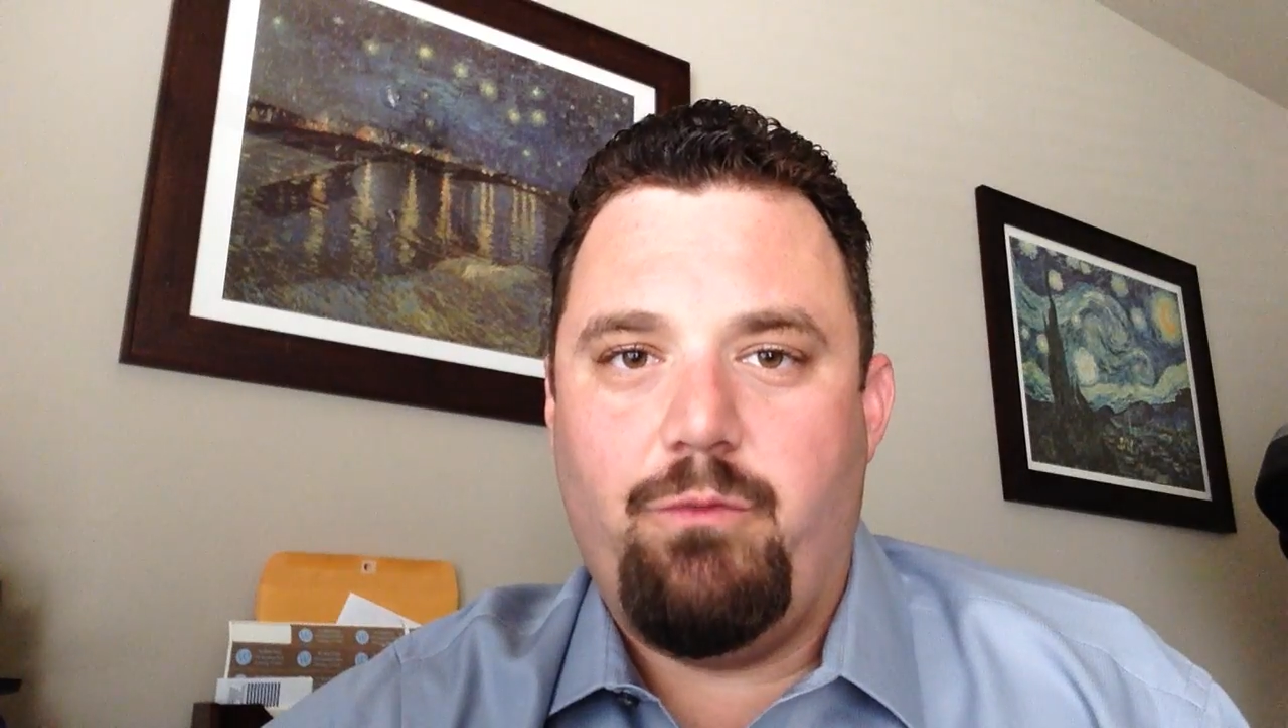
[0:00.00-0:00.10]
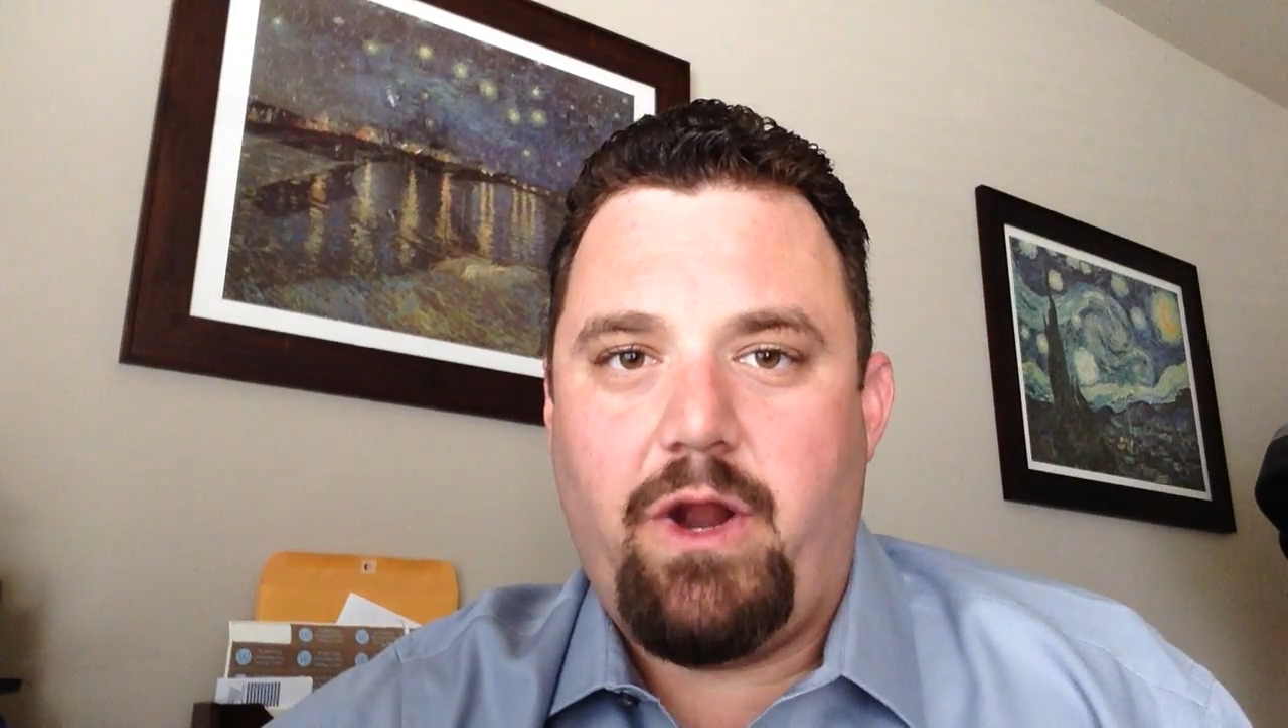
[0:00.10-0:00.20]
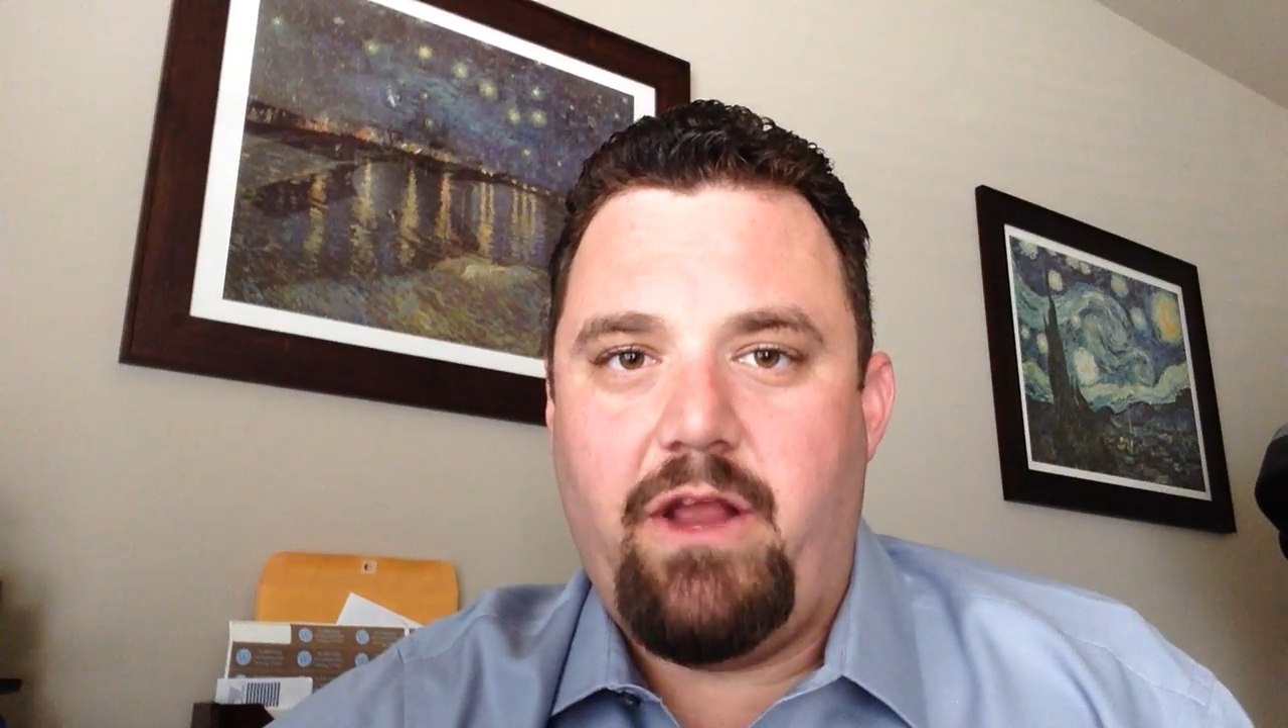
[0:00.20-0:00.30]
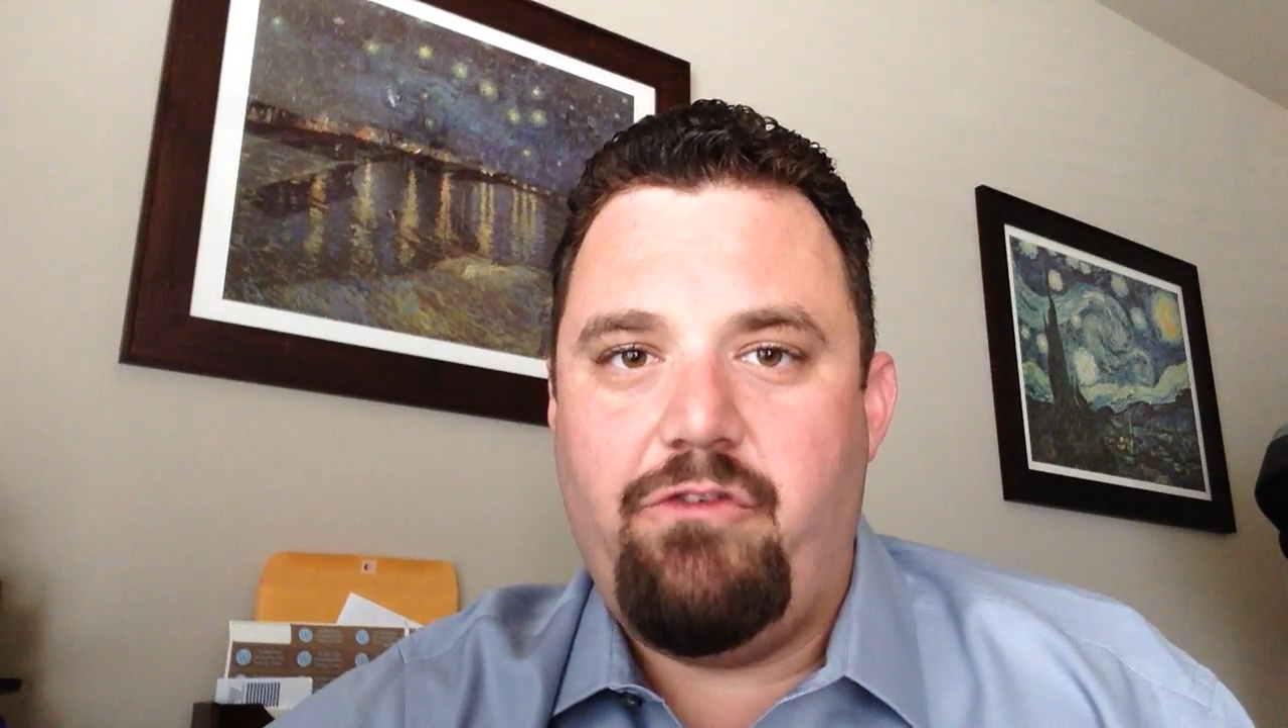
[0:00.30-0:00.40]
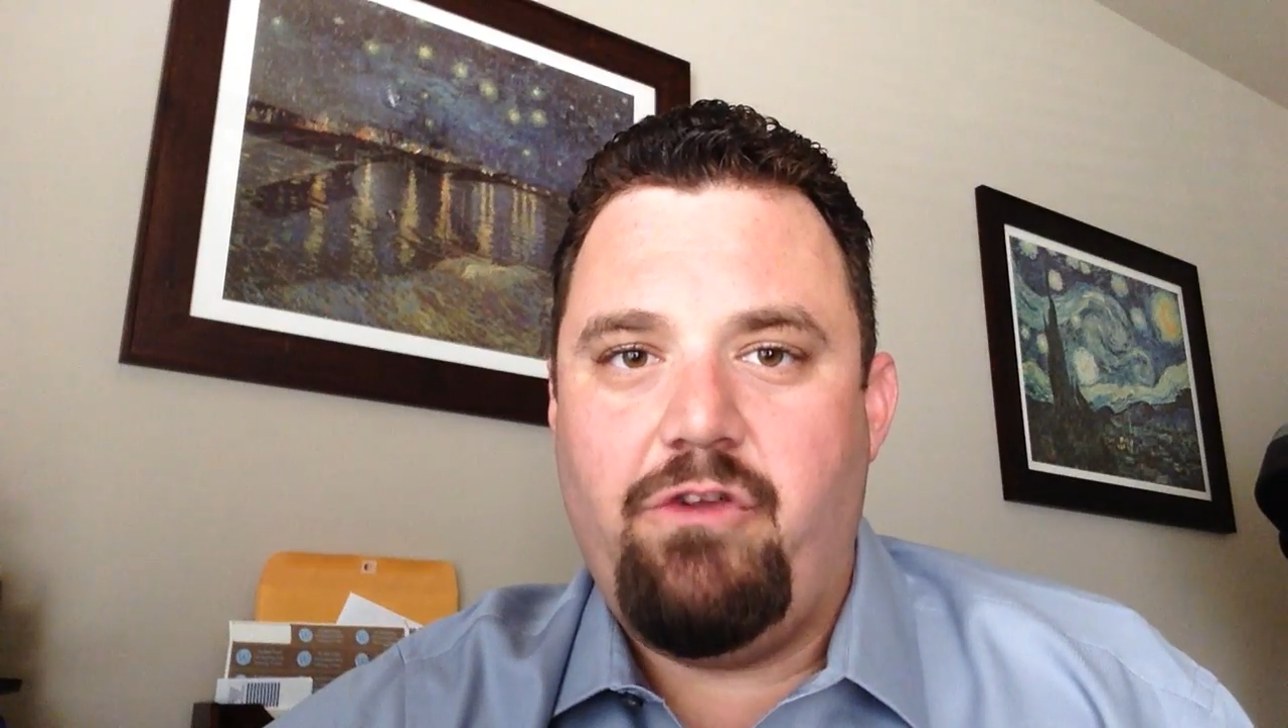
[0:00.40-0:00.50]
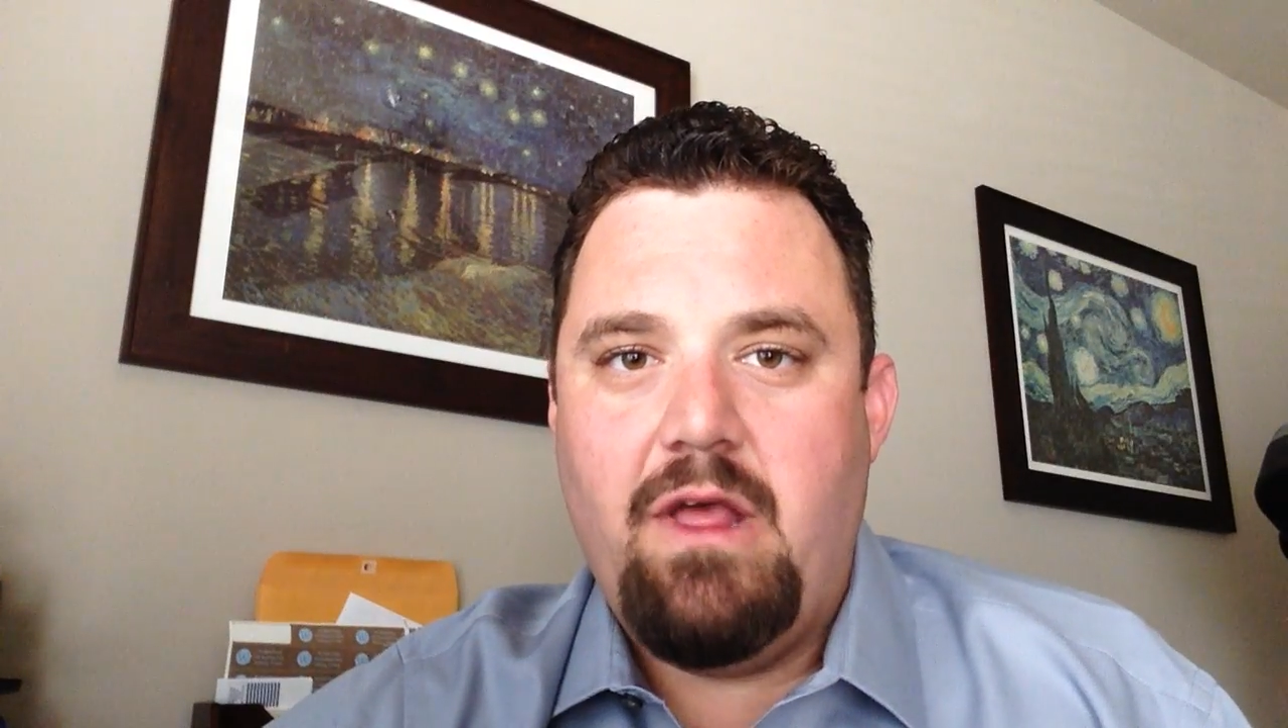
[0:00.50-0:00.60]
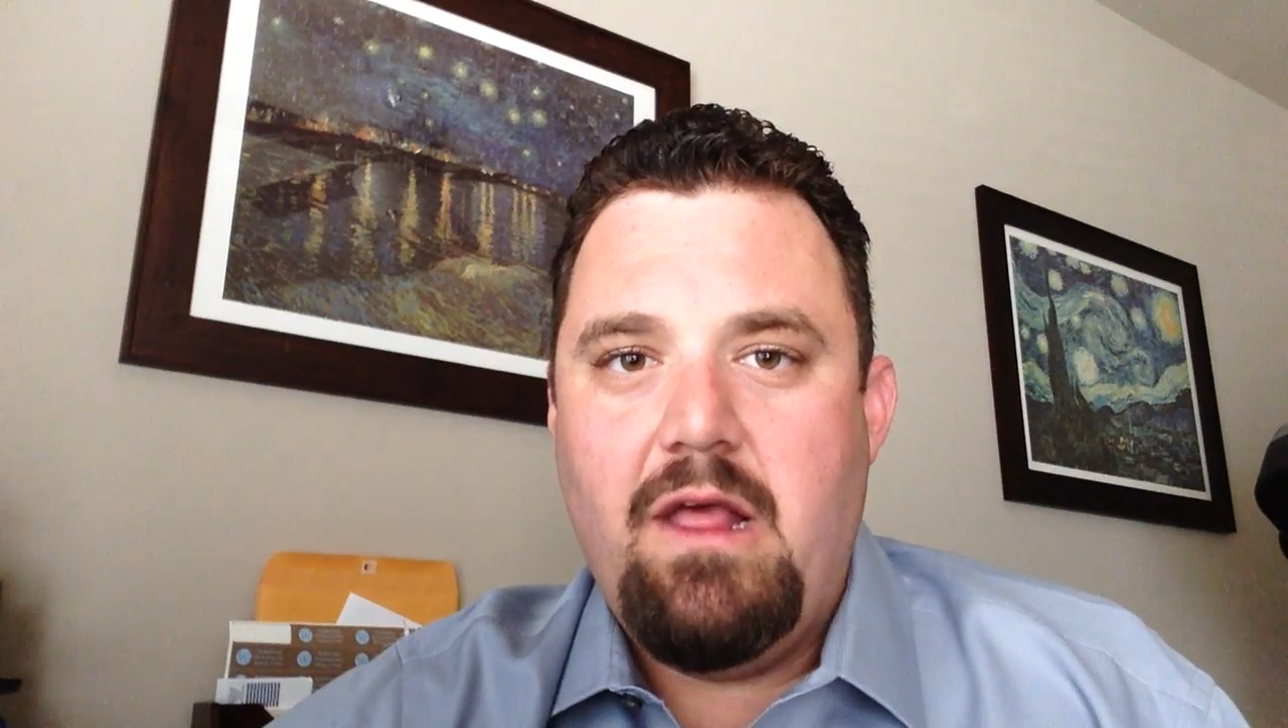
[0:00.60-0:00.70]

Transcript: mortgage.